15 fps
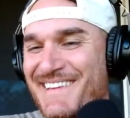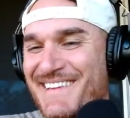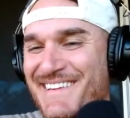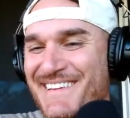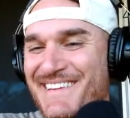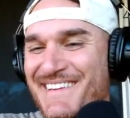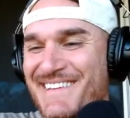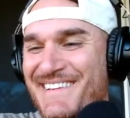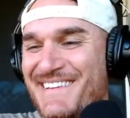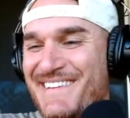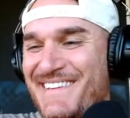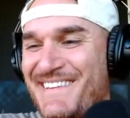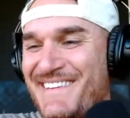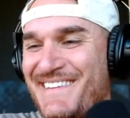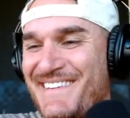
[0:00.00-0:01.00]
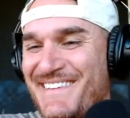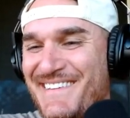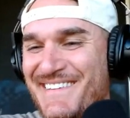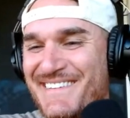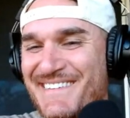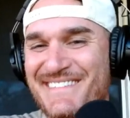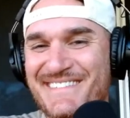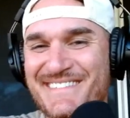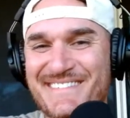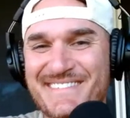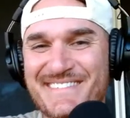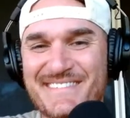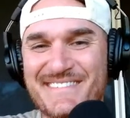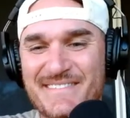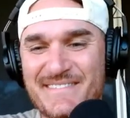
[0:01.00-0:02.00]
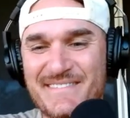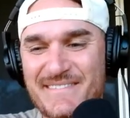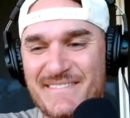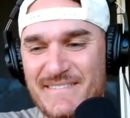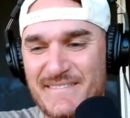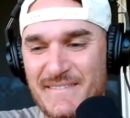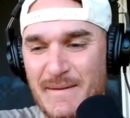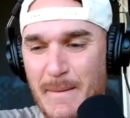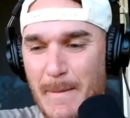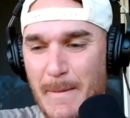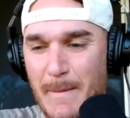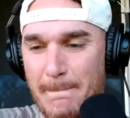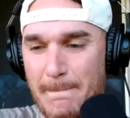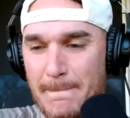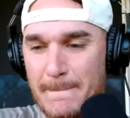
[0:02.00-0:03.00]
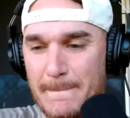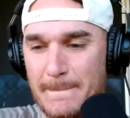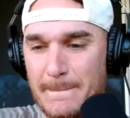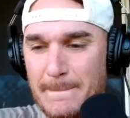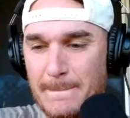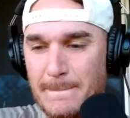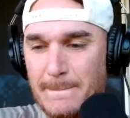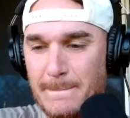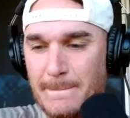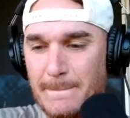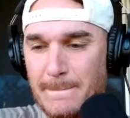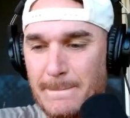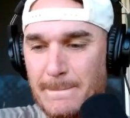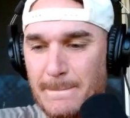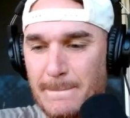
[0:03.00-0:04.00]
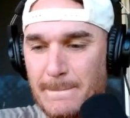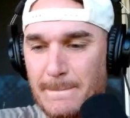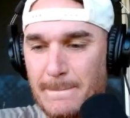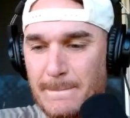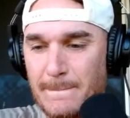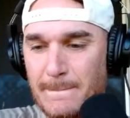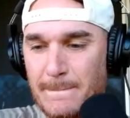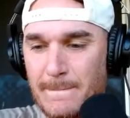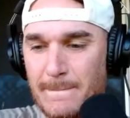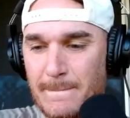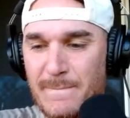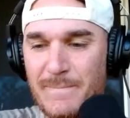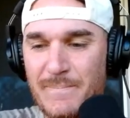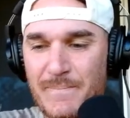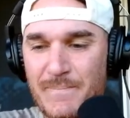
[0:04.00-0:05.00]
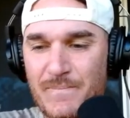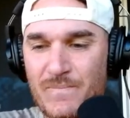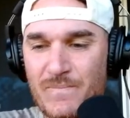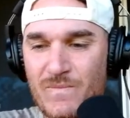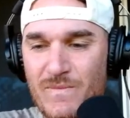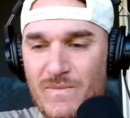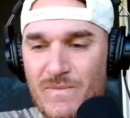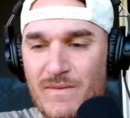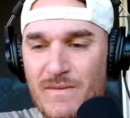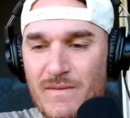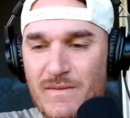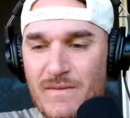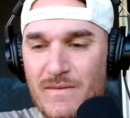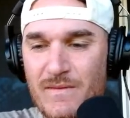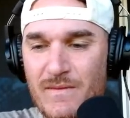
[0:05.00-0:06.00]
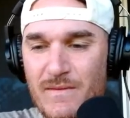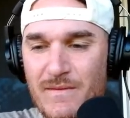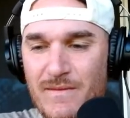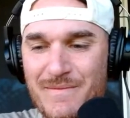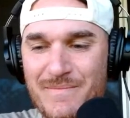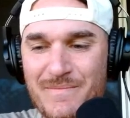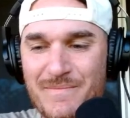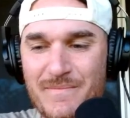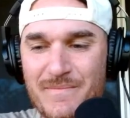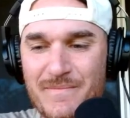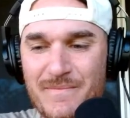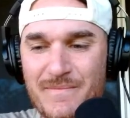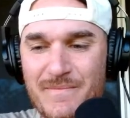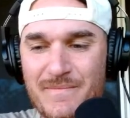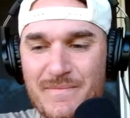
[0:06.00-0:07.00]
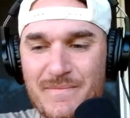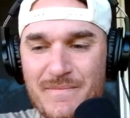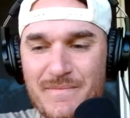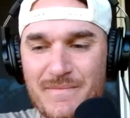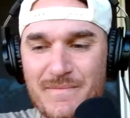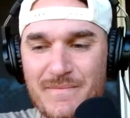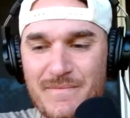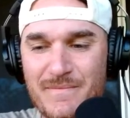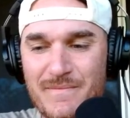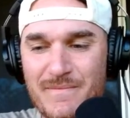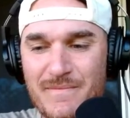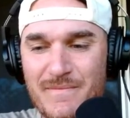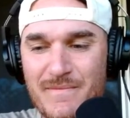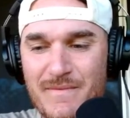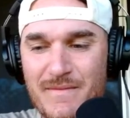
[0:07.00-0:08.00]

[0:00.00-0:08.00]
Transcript: No words are spoken by the person on screen.